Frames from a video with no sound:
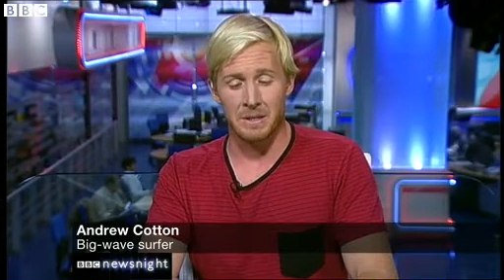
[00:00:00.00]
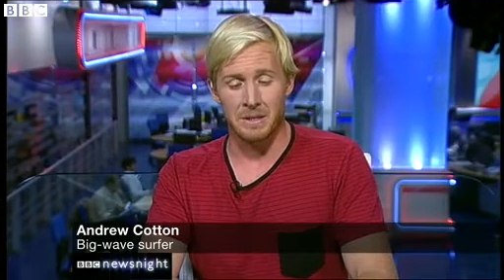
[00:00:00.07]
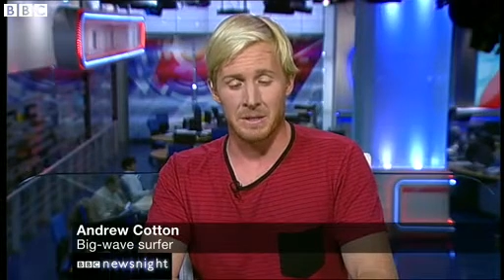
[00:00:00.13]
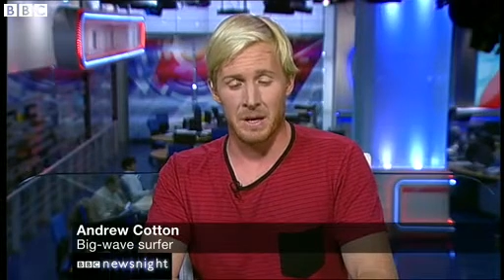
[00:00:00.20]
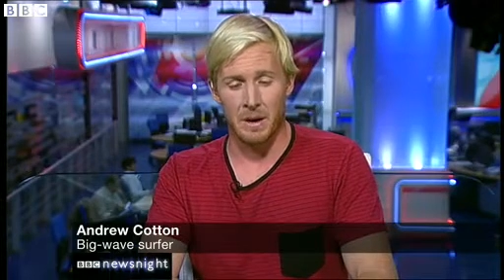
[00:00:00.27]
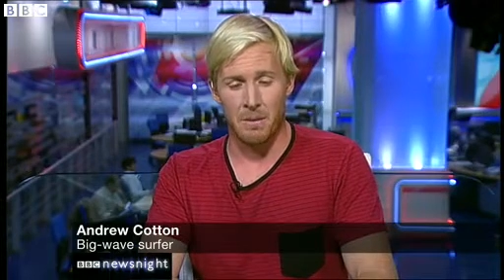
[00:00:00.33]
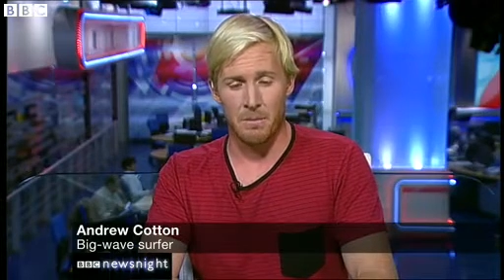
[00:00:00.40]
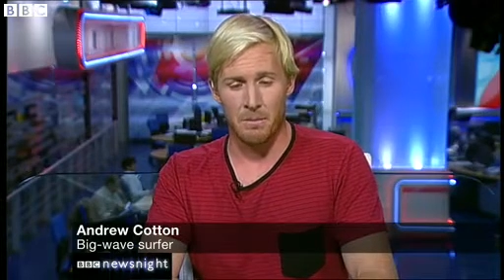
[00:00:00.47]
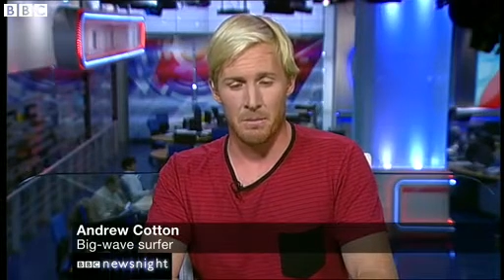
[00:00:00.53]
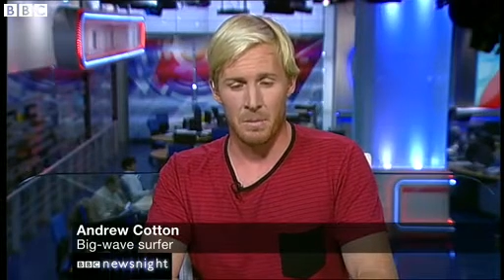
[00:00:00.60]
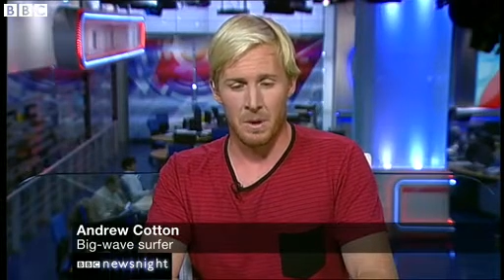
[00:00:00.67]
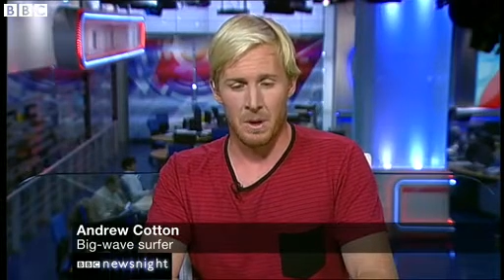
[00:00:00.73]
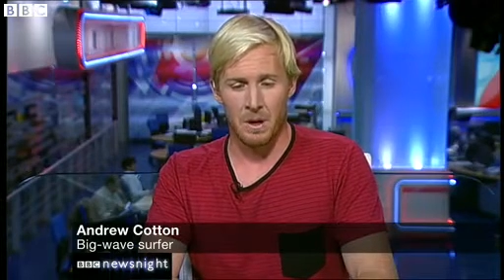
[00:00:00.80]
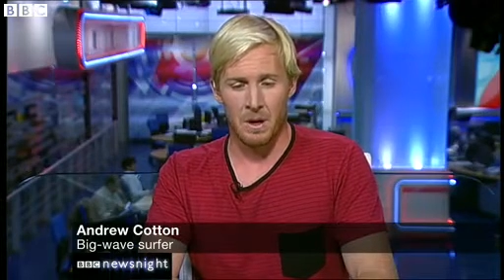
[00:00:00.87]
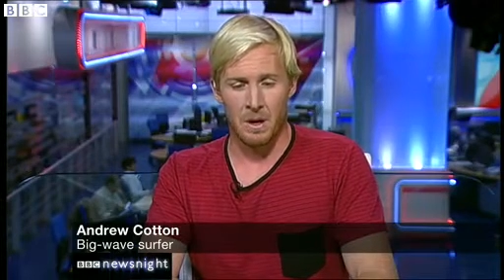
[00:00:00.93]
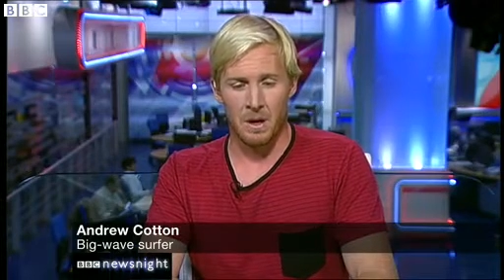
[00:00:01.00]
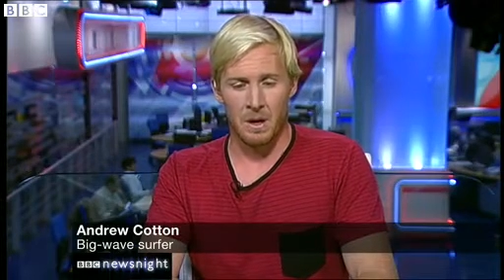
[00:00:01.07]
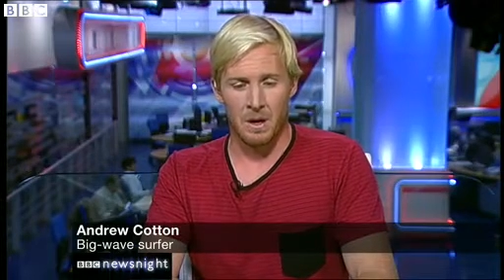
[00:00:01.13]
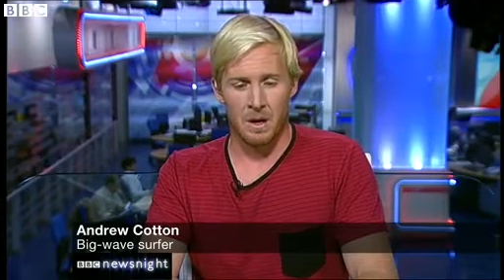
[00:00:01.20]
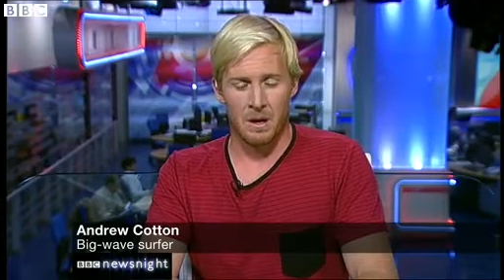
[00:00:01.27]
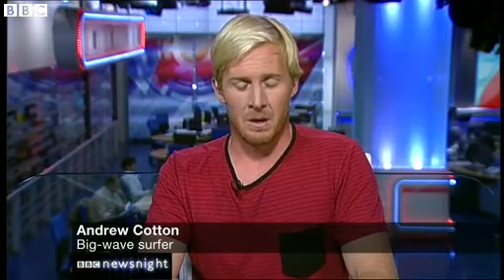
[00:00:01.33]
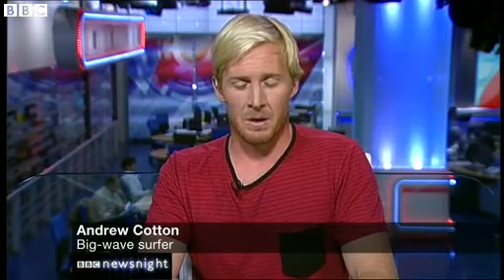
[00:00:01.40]
It's you
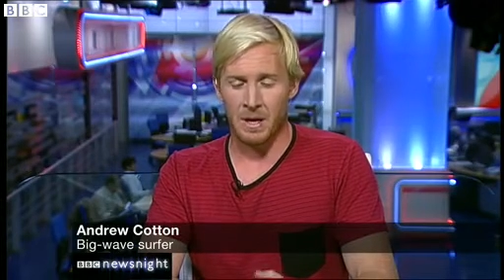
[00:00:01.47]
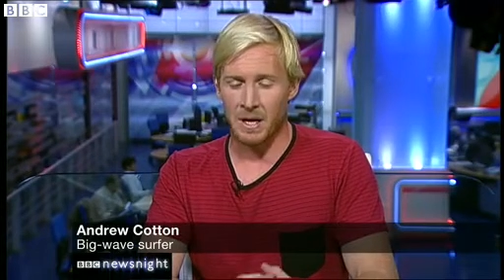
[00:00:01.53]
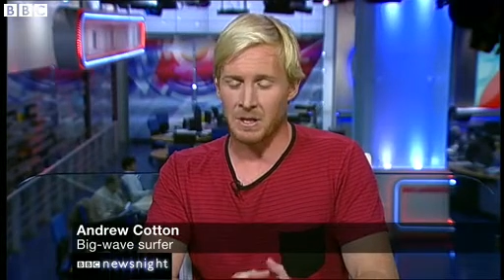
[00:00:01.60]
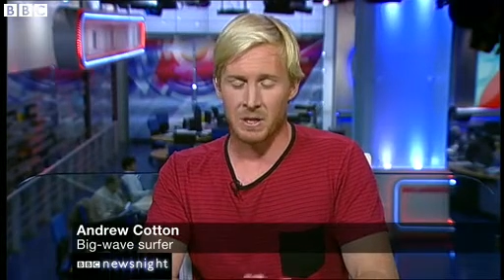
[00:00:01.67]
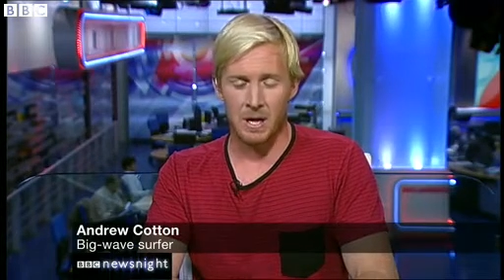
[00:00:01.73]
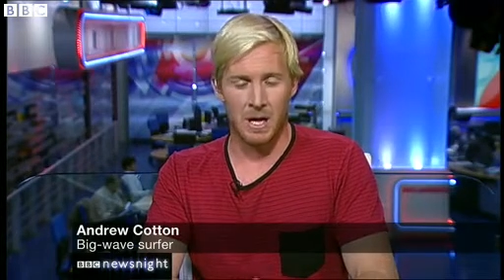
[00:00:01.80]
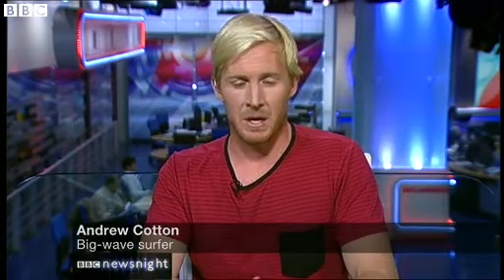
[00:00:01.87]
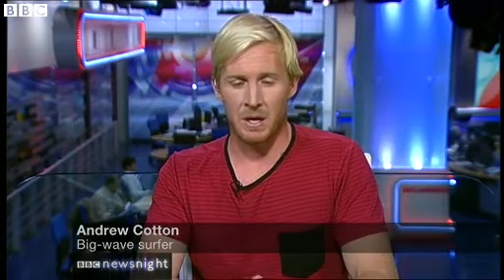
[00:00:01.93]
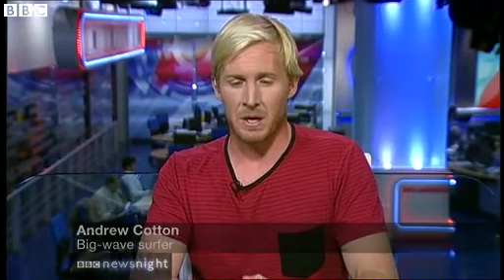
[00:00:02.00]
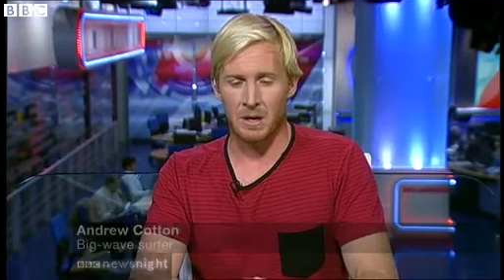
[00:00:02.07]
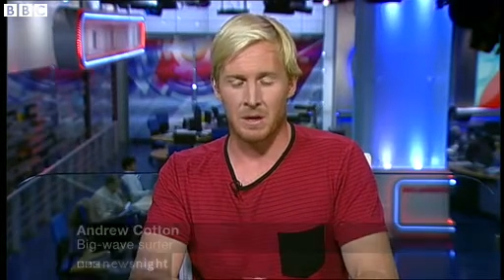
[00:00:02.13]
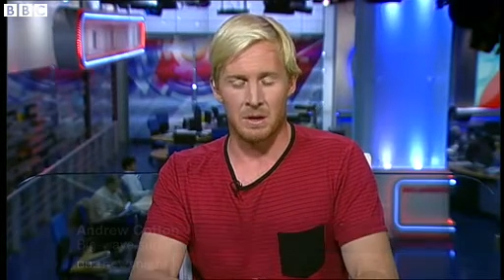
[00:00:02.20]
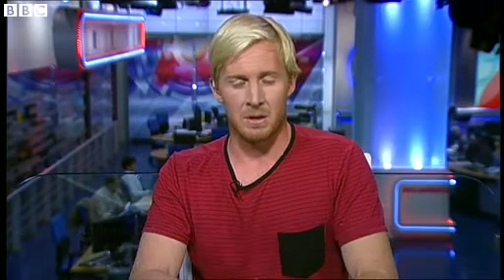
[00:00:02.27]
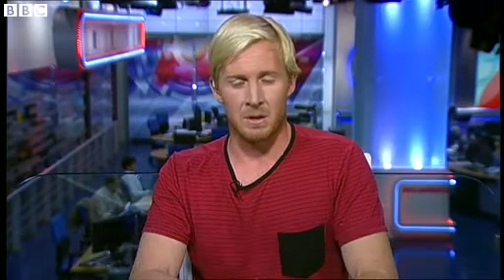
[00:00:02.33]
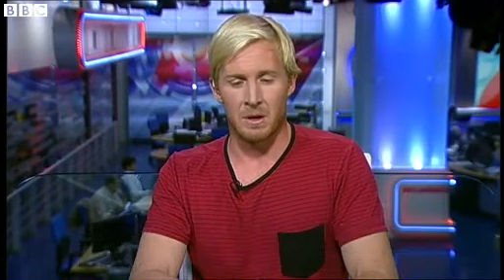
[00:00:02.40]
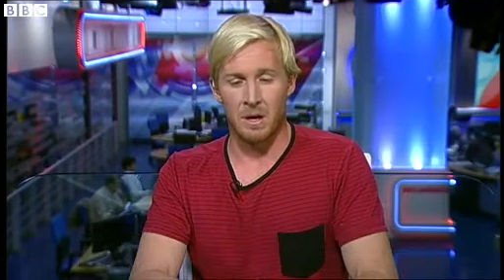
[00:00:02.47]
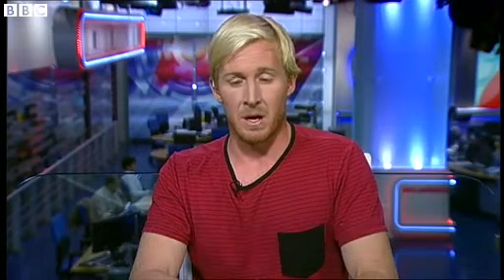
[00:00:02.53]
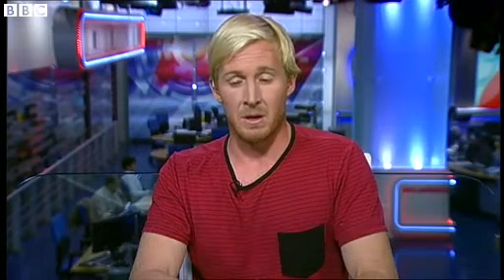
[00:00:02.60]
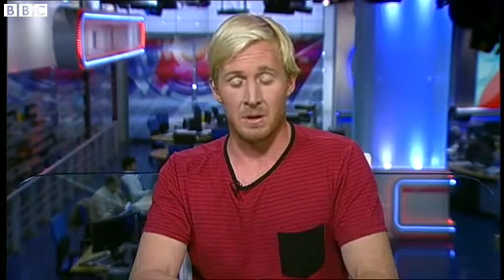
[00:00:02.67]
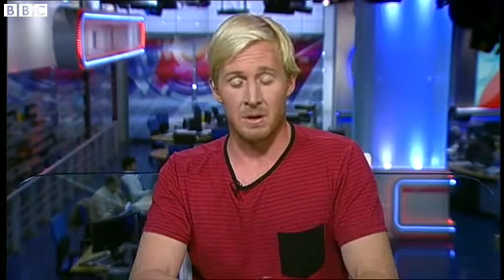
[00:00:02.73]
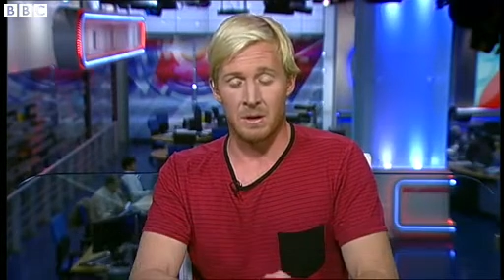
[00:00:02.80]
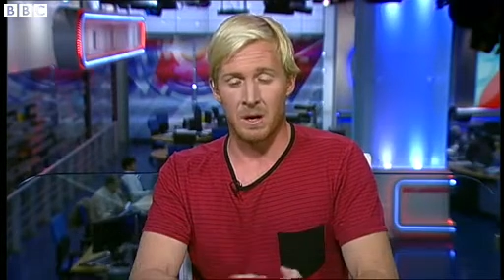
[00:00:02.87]
get shaken,
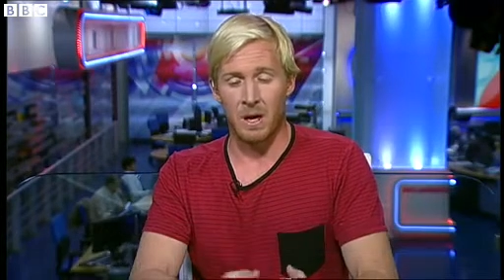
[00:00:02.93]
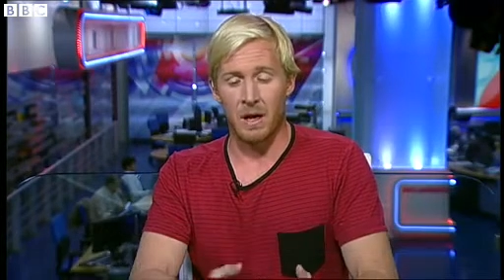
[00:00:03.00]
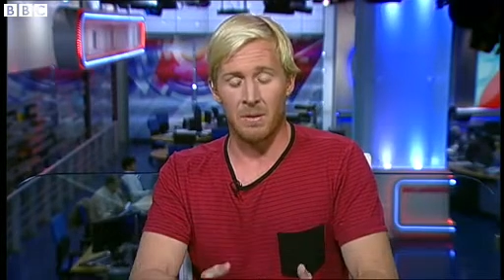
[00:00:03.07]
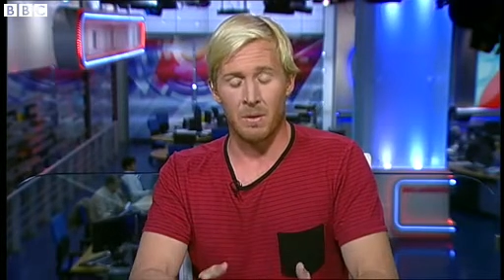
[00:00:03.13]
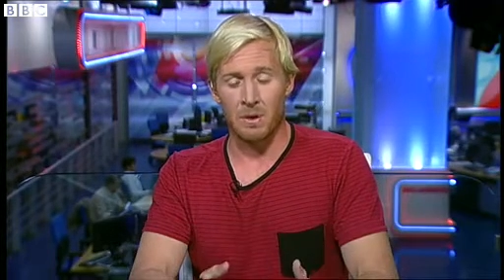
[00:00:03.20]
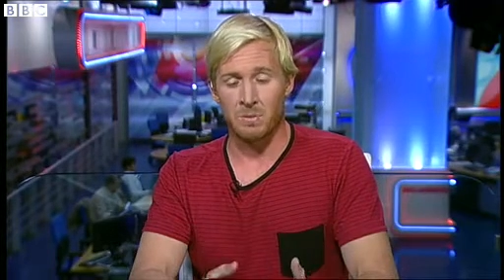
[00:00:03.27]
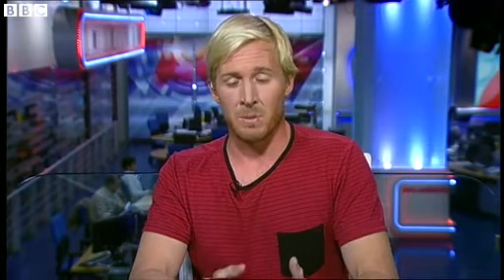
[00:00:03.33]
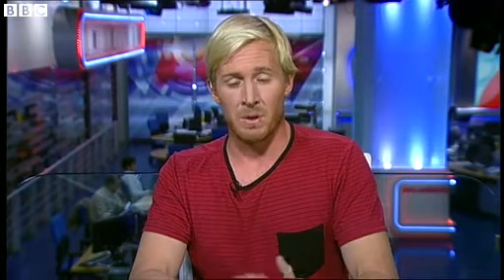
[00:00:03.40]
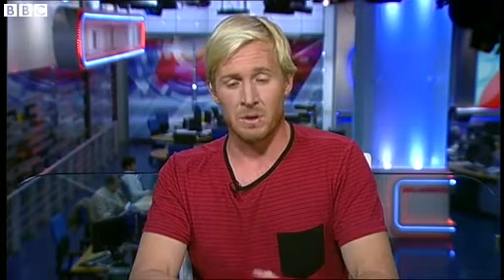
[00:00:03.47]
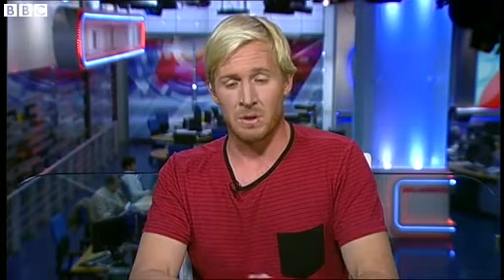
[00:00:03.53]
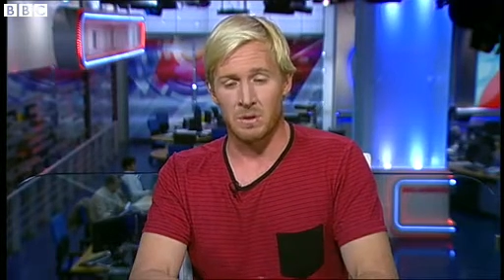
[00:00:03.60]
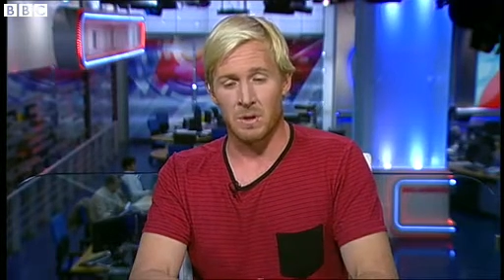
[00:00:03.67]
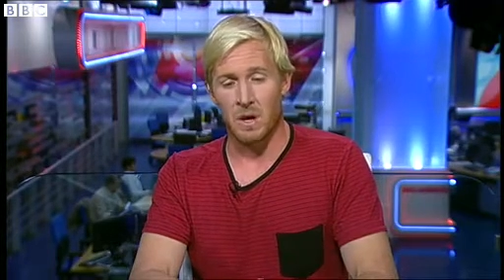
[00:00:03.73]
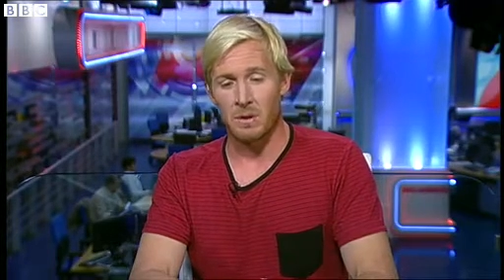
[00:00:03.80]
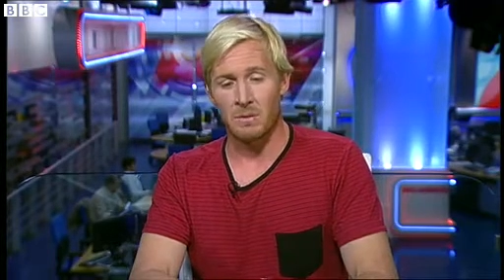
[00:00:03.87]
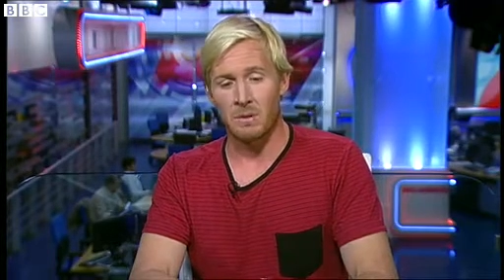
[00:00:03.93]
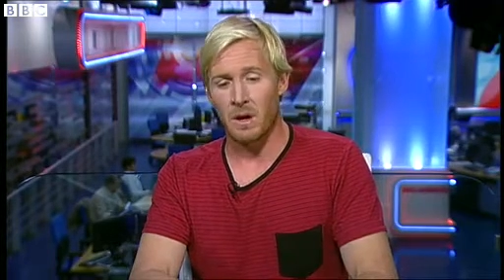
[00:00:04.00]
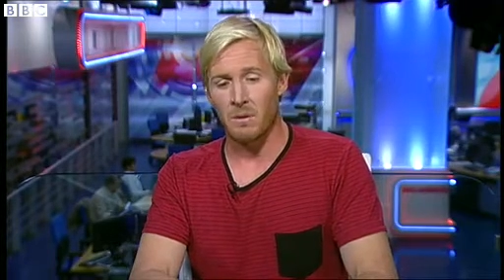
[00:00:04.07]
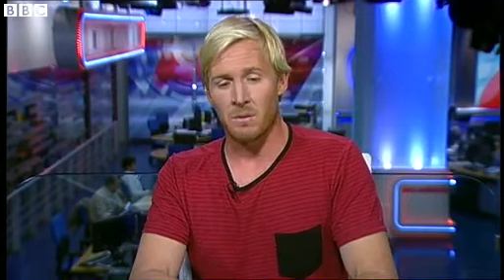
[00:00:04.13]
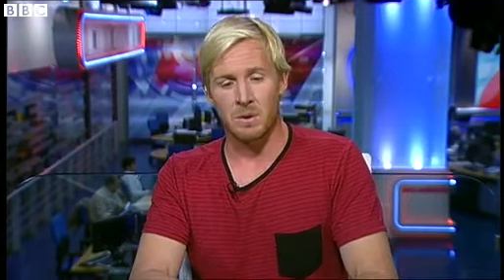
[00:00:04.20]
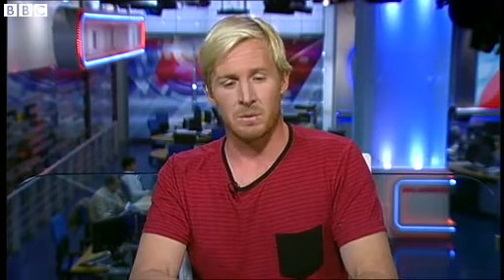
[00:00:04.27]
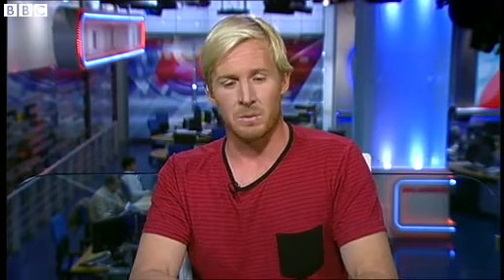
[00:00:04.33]
and yeah, I suppose you don't
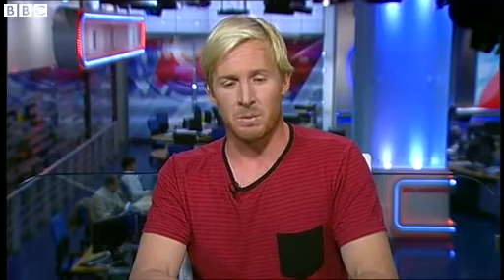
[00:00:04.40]
know